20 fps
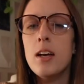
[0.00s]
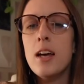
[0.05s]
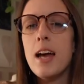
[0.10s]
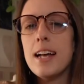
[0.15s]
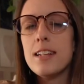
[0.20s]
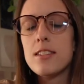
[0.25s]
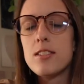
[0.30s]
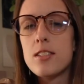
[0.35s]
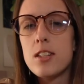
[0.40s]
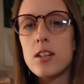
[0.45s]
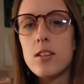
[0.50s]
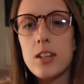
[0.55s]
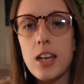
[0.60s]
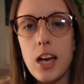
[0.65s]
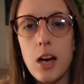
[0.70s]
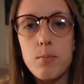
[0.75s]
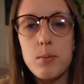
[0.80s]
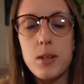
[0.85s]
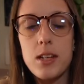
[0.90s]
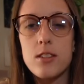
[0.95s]
and still
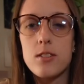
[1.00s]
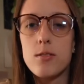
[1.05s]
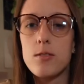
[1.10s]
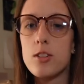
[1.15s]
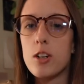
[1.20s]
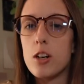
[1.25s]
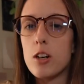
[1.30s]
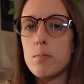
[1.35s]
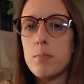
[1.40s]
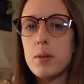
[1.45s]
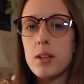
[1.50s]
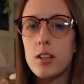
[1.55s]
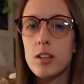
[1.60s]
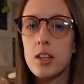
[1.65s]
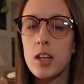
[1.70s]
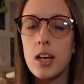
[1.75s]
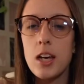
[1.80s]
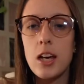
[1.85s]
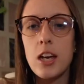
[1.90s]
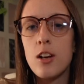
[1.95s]
kept its
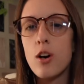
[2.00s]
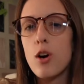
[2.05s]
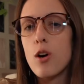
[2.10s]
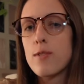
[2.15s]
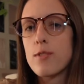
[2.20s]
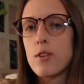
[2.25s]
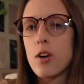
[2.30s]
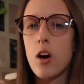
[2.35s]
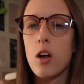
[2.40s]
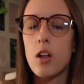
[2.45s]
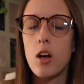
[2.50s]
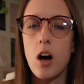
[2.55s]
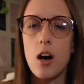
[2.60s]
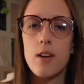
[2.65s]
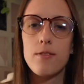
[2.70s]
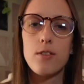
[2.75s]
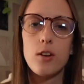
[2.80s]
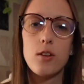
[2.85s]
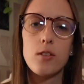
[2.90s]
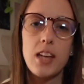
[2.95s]
durability and overall
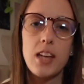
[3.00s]
off-road